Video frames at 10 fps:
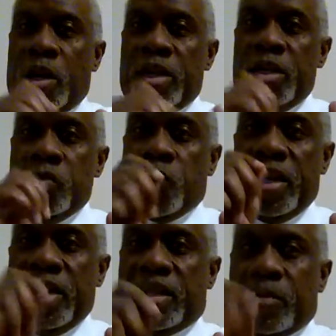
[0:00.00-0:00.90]
when you
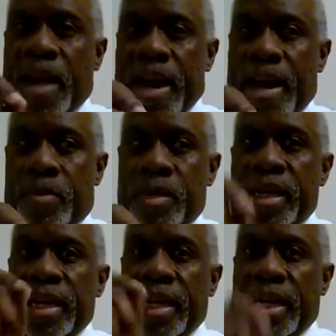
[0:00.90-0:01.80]
read the
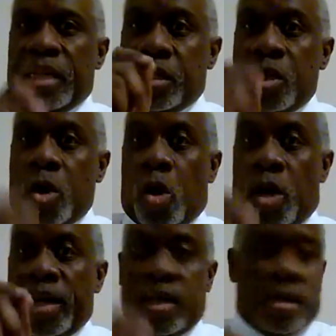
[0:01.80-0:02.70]
Bible, it's
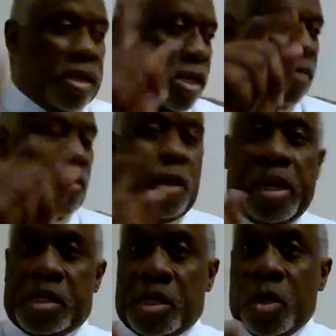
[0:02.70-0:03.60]
your, in other words,
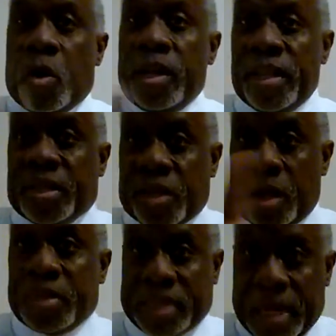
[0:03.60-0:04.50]
it's your
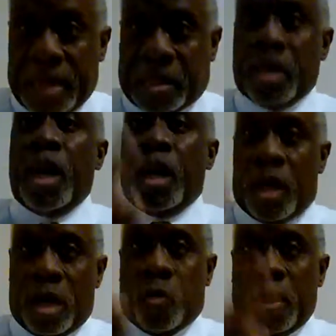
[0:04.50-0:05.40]
interpretation
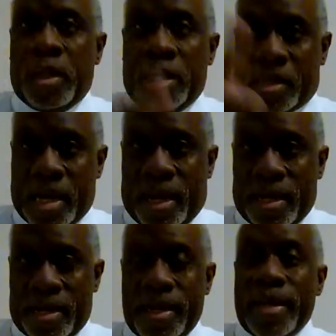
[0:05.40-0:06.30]
of what it's
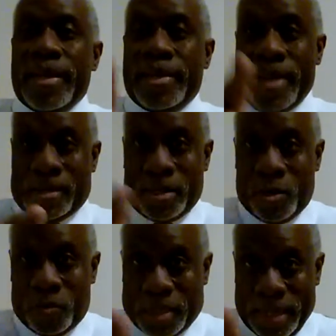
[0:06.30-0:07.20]
saying. That's the
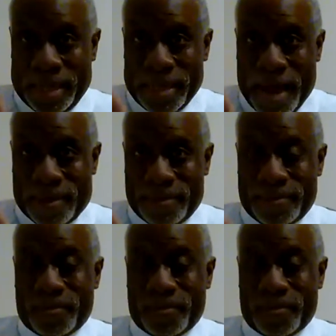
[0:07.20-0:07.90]
new thing now.